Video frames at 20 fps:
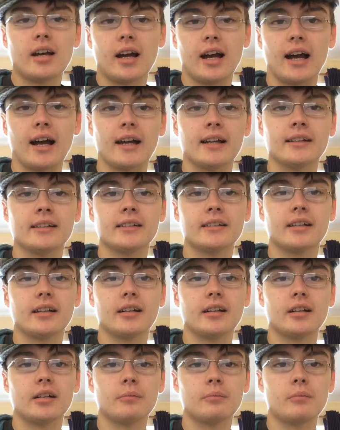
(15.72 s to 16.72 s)
And
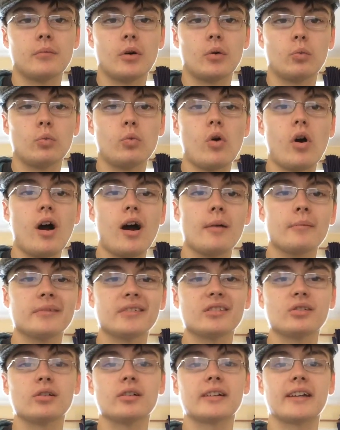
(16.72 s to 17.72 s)
um, what I'm
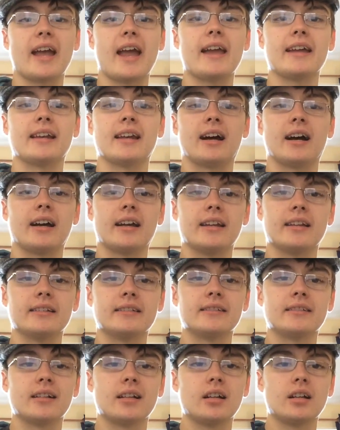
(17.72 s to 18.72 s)
sort of getting at
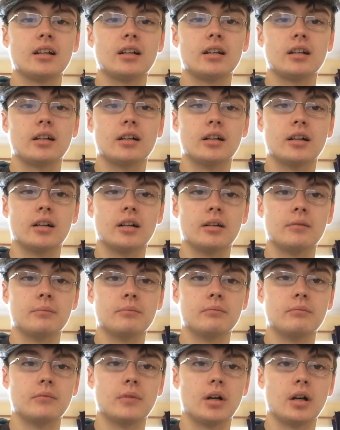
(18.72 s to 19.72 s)
is,
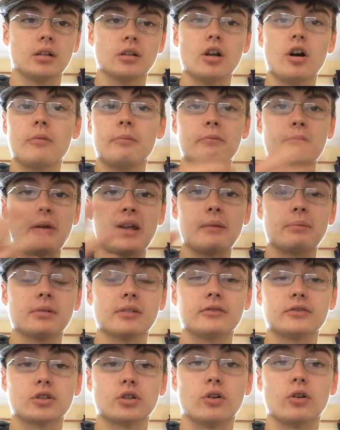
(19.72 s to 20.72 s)
um, a lot of
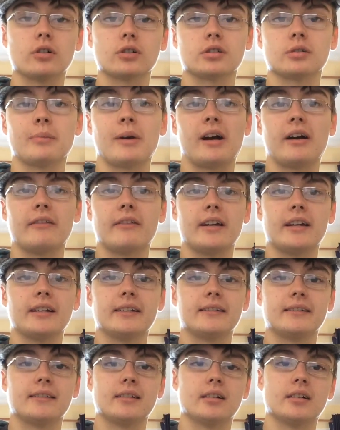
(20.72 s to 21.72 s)
people have talked about
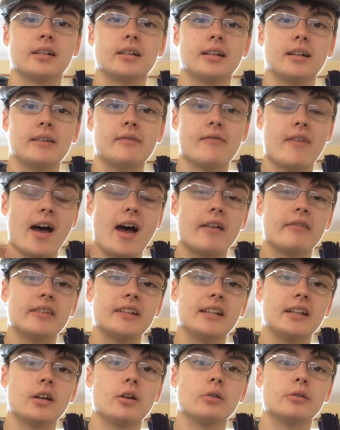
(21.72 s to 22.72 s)
this uh, in their
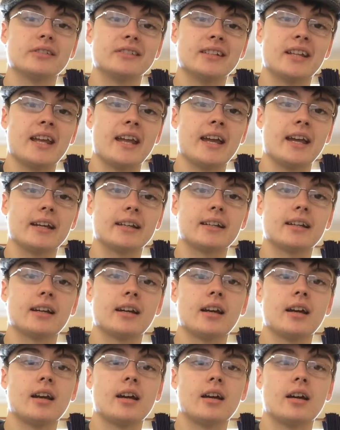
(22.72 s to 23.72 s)
videos, Nick,
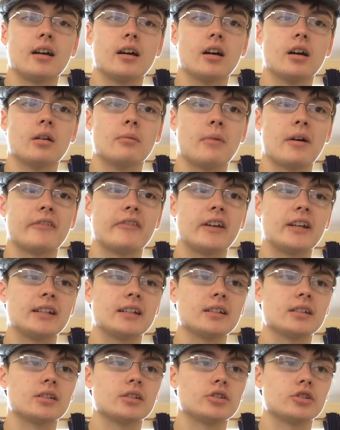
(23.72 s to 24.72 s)
um, I
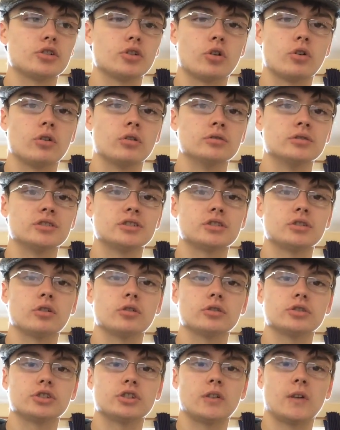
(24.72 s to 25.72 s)
think Sean's
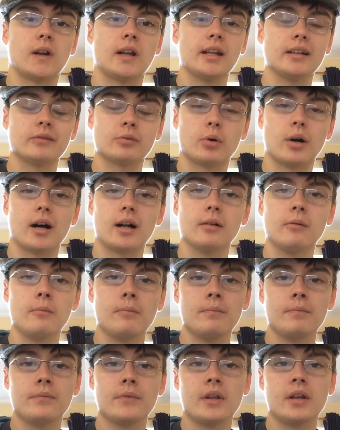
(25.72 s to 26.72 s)
touched on it as well.
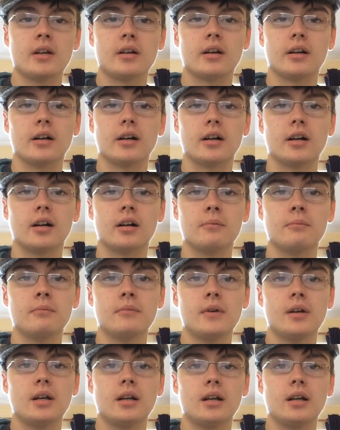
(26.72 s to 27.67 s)
Um,